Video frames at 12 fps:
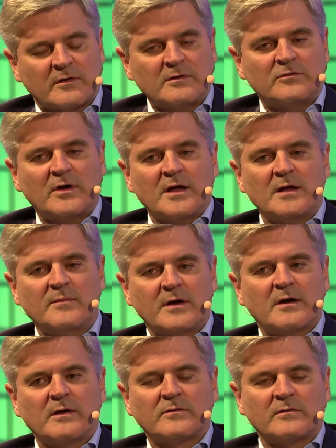And JD,
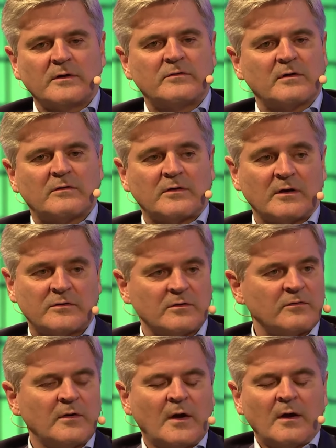because of the success of
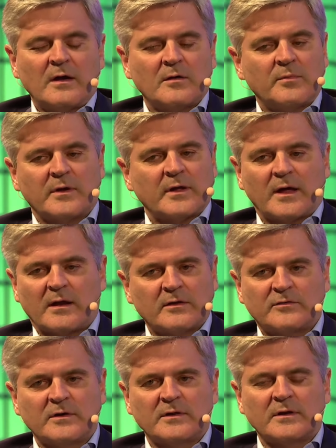Hillbilly
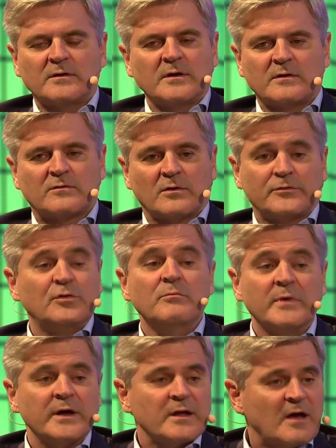Elegy that you know, sold 2
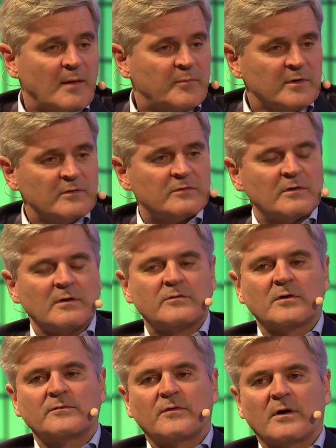million copies you know,
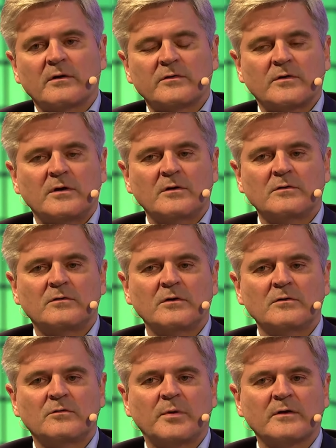so far, was a huge,
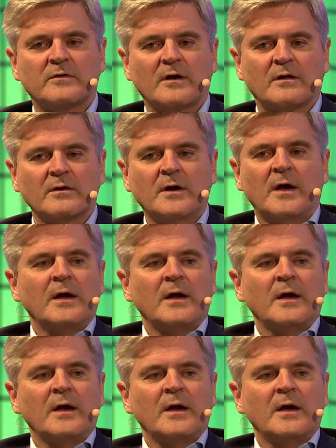huge bestseller,